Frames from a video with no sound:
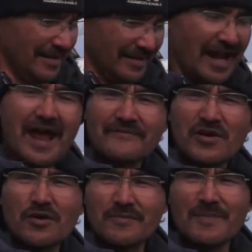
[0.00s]
They have
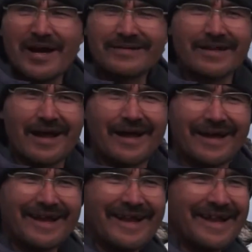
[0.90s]
good mukta,
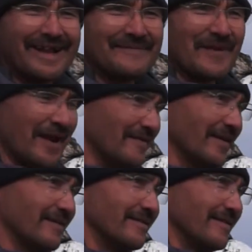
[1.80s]
very
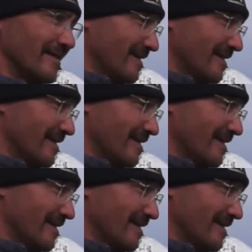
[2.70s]
good.